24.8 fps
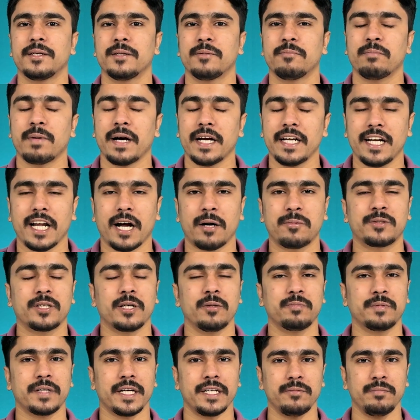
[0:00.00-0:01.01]
My
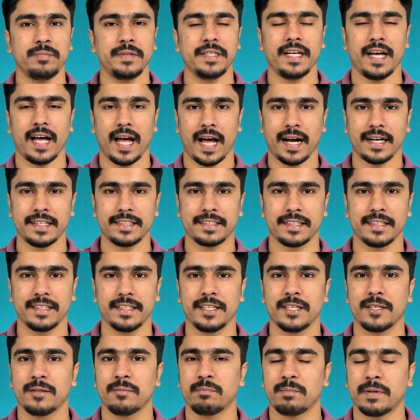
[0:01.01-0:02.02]
laptop can be hacked,
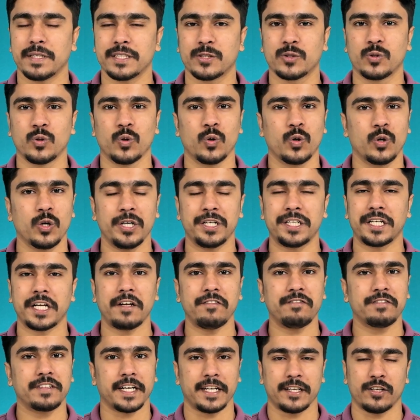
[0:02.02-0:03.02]
but Google
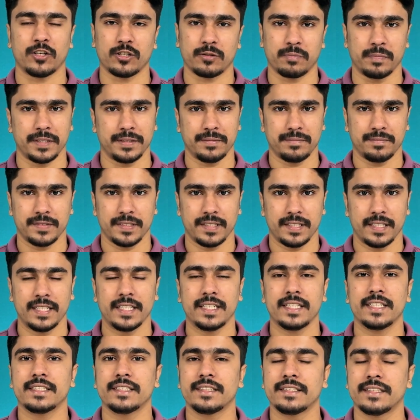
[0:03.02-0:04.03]
Drive cannot be.
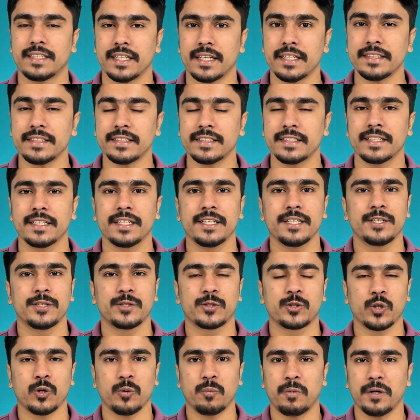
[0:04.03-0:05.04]
Thus,
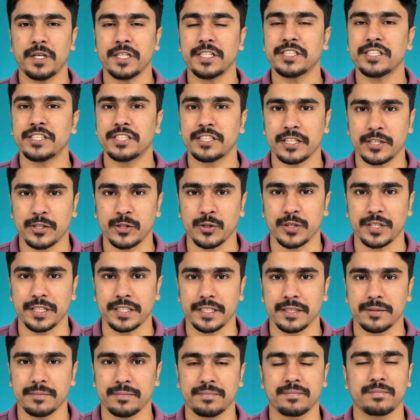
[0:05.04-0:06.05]
robust security.
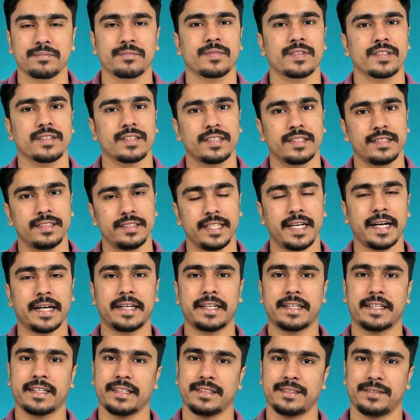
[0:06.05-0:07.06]

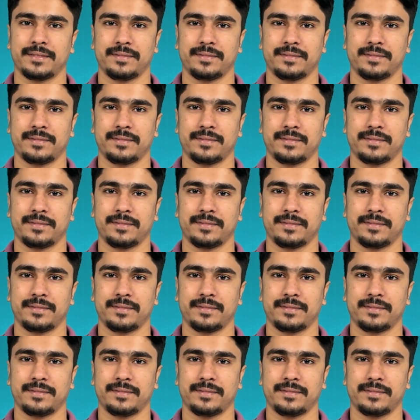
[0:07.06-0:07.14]
Next,